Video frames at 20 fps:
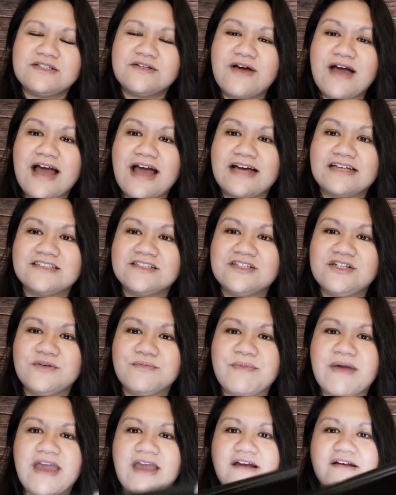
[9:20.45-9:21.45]
So ask
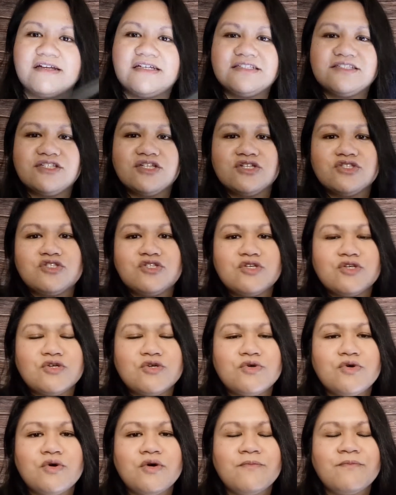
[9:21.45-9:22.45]
your parents
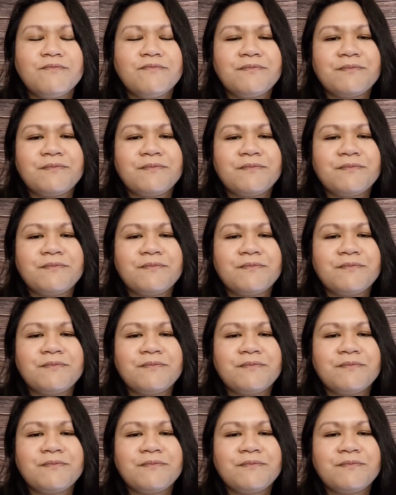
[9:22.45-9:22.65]
to